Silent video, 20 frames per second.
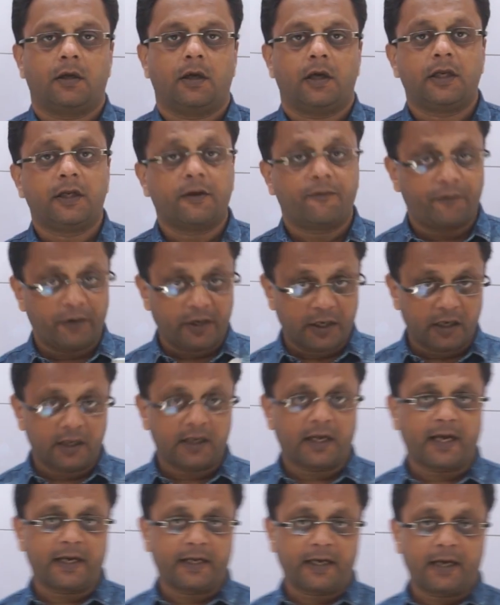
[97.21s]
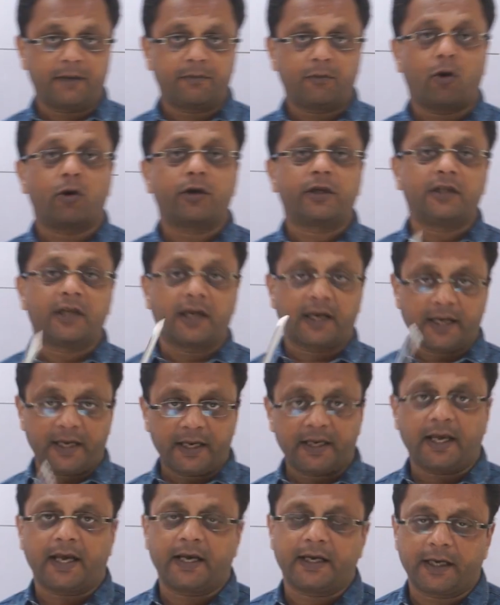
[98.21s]
In the figure diagram or in the ray
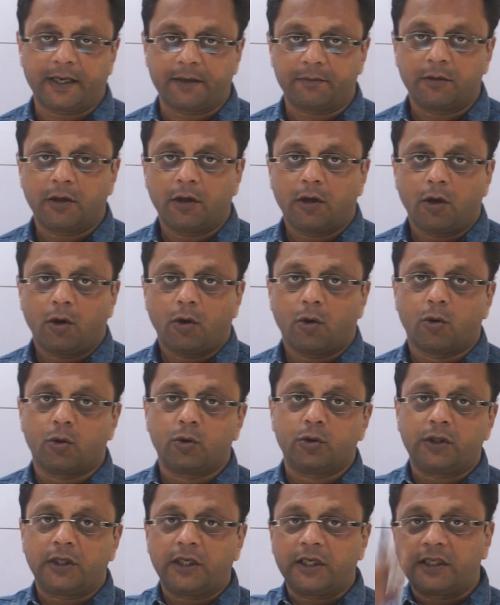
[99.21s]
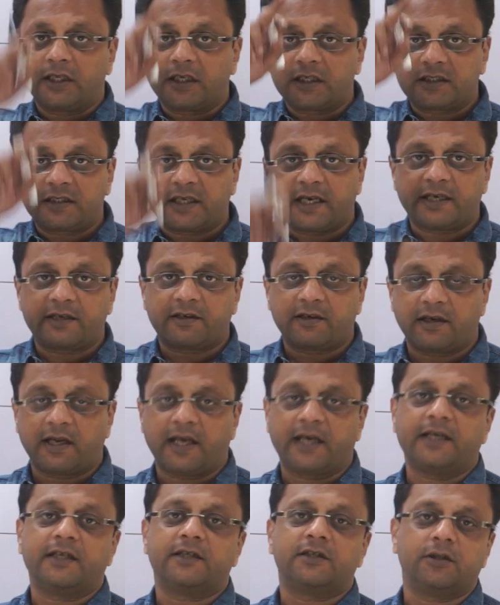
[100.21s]
diagram, only the center
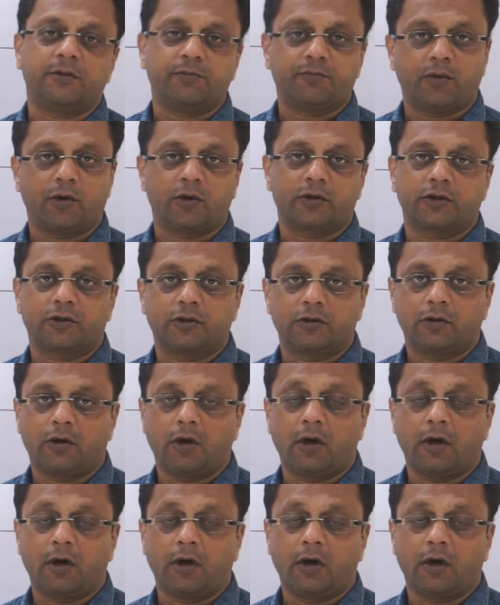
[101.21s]
line is important.